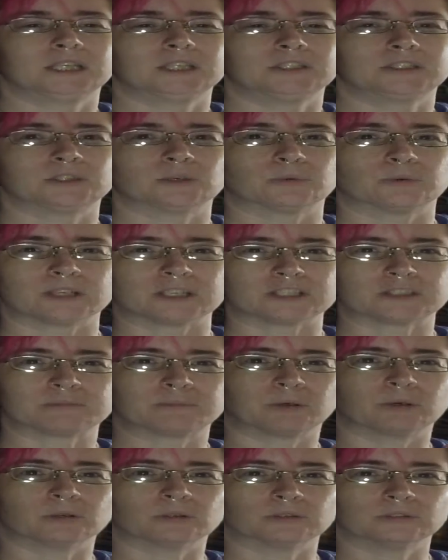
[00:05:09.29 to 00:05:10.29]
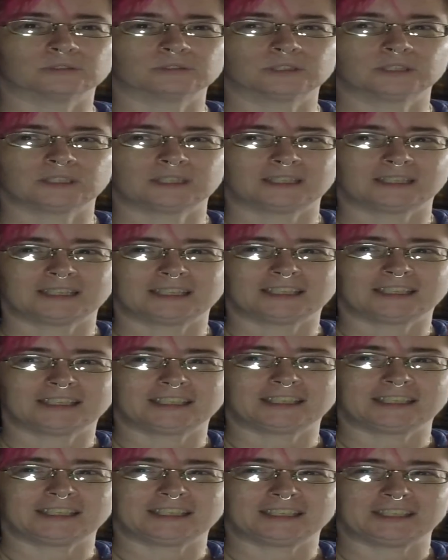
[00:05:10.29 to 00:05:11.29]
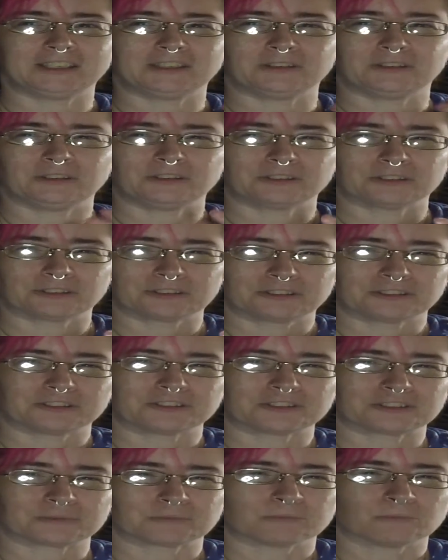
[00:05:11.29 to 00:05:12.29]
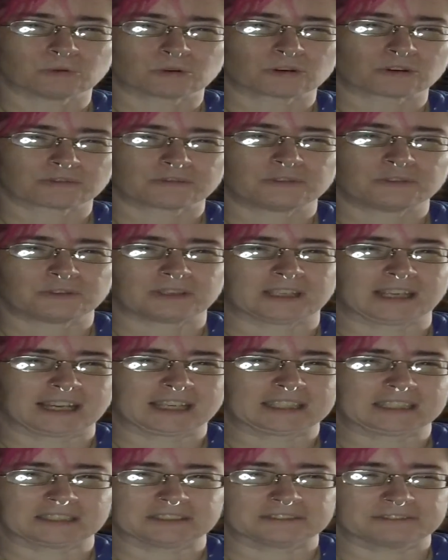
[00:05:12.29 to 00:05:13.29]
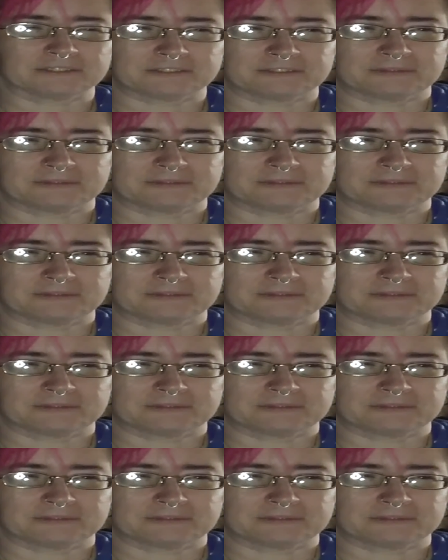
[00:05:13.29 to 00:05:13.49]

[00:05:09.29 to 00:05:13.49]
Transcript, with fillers: So when it's pulled, you, you, you, there's more of you to kind of